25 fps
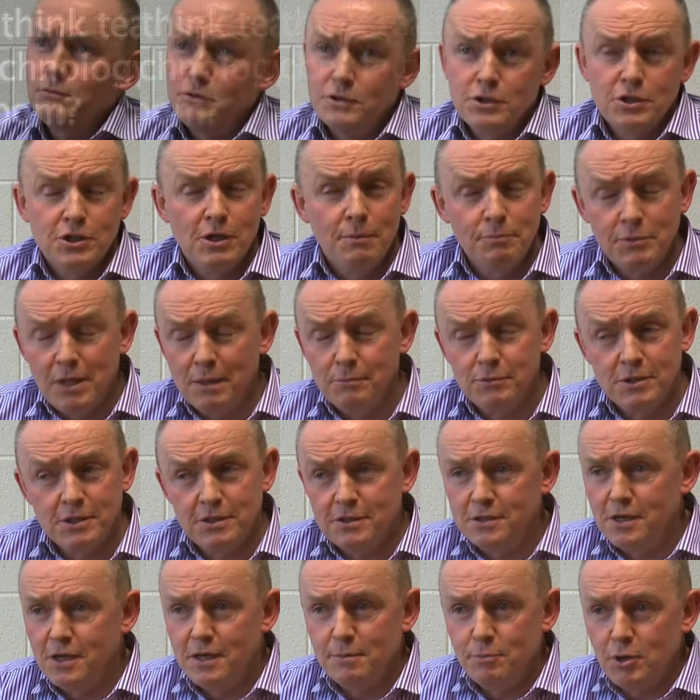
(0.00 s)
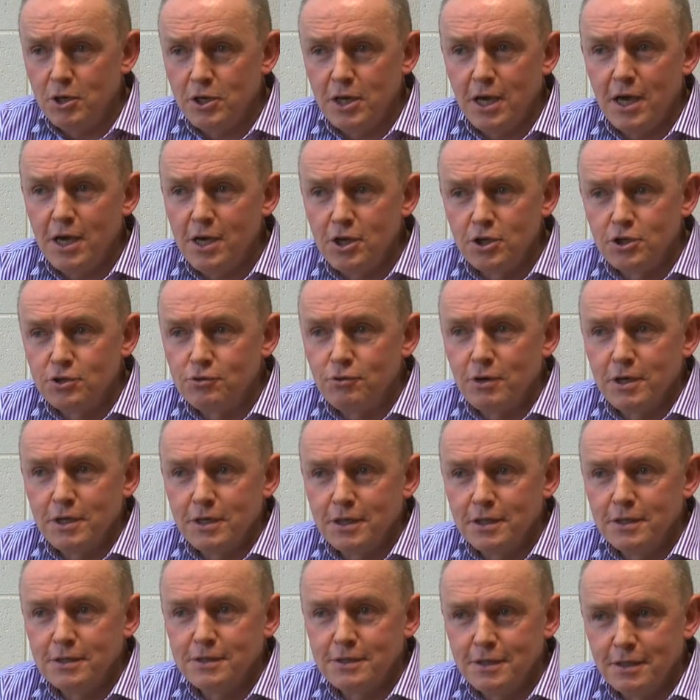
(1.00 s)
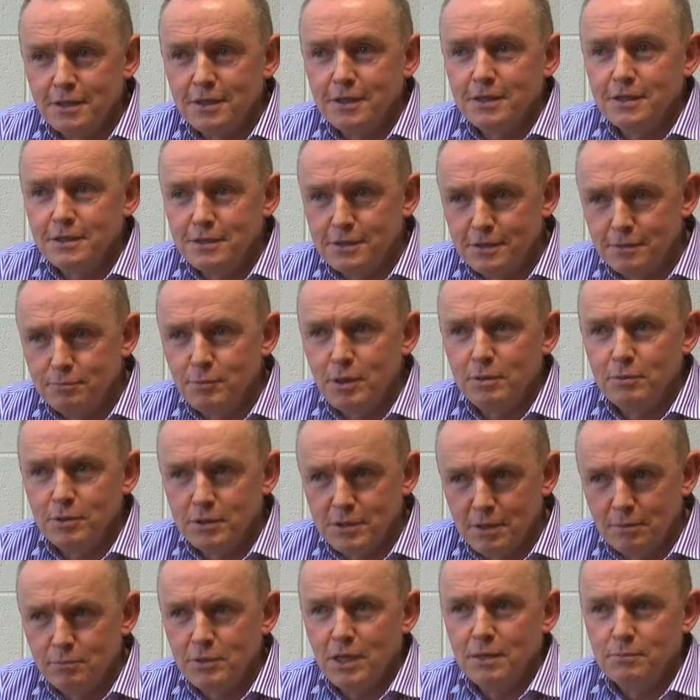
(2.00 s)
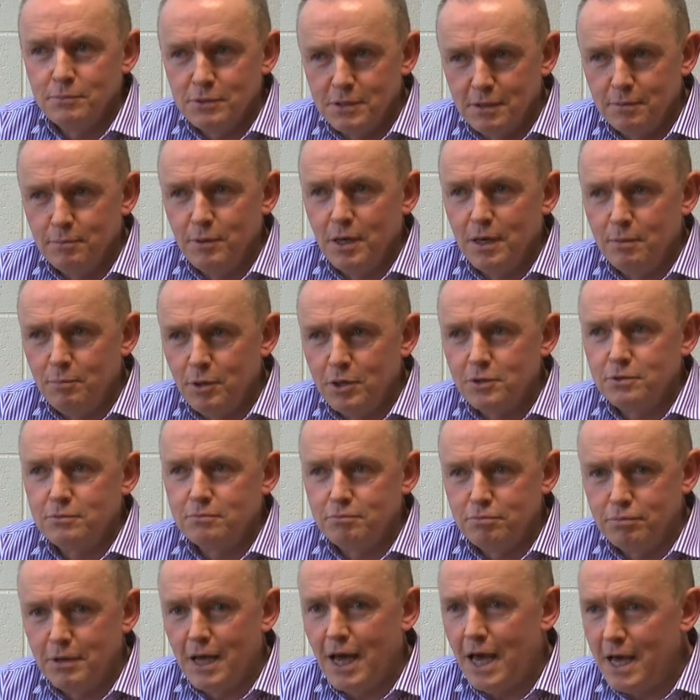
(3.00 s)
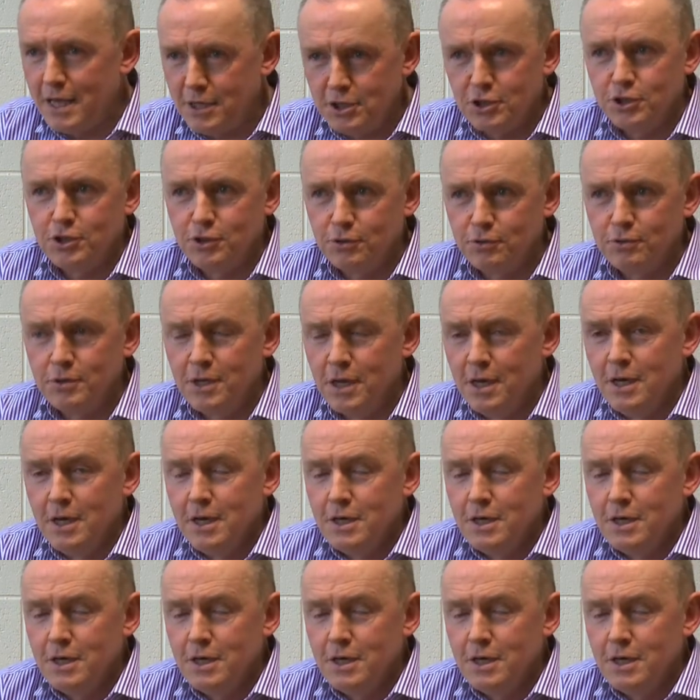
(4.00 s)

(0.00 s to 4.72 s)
Sometimes it's not about age, right? It's maybe sometimes about attitude.